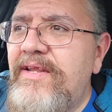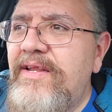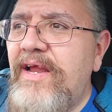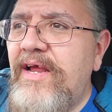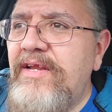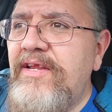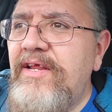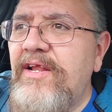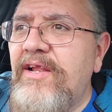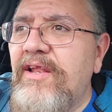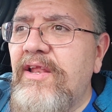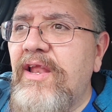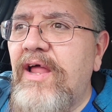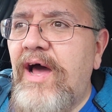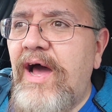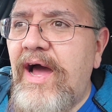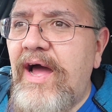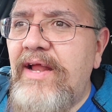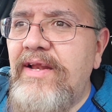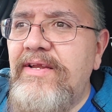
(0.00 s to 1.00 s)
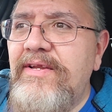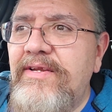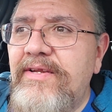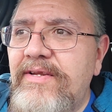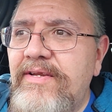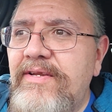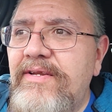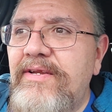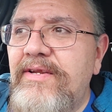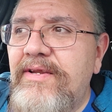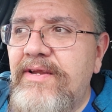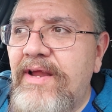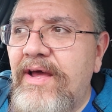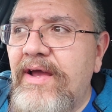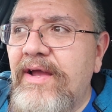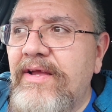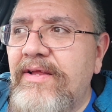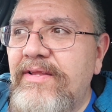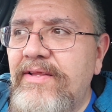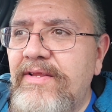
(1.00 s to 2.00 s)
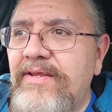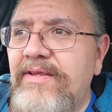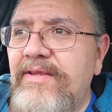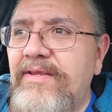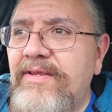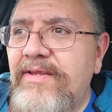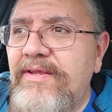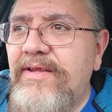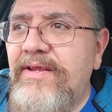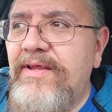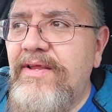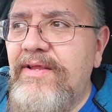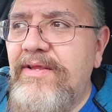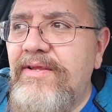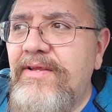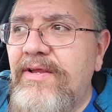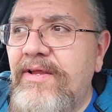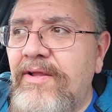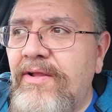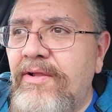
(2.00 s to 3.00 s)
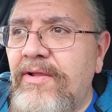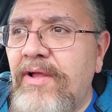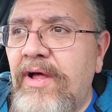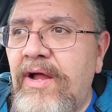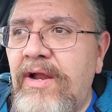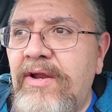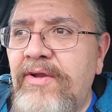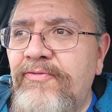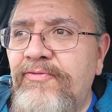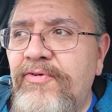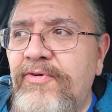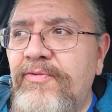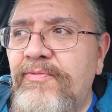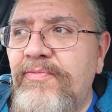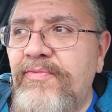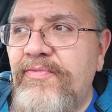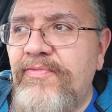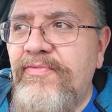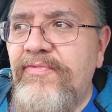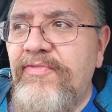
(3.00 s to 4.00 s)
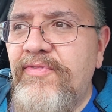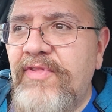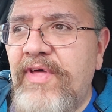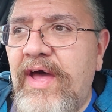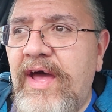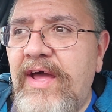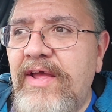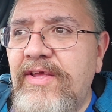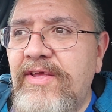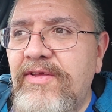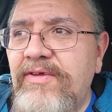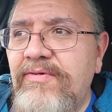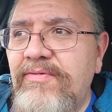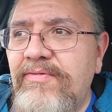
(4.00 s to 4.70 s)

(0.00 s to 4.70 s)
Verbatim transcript: they did a lot, like a lot of them that